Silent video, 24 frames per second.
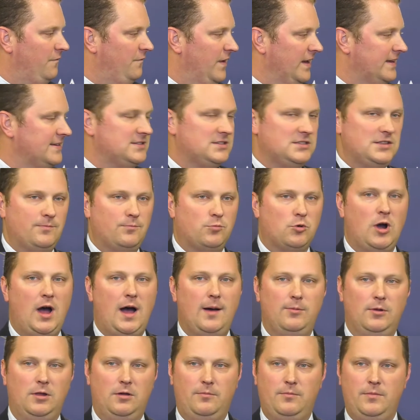fix the
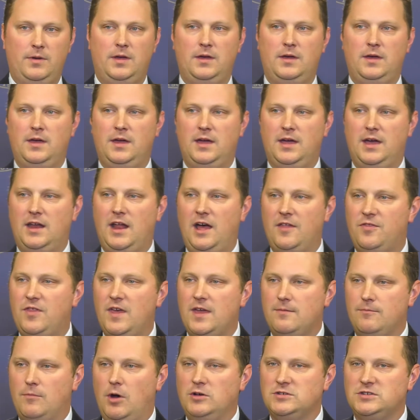problem, and I
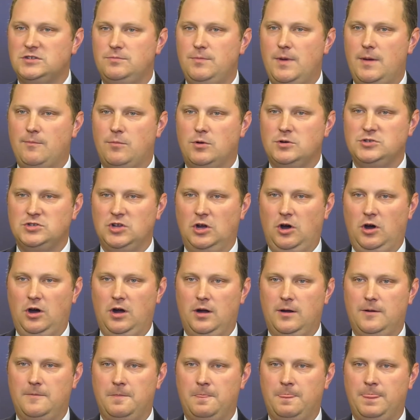think most members
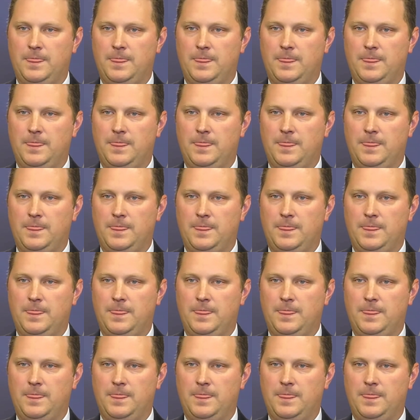are.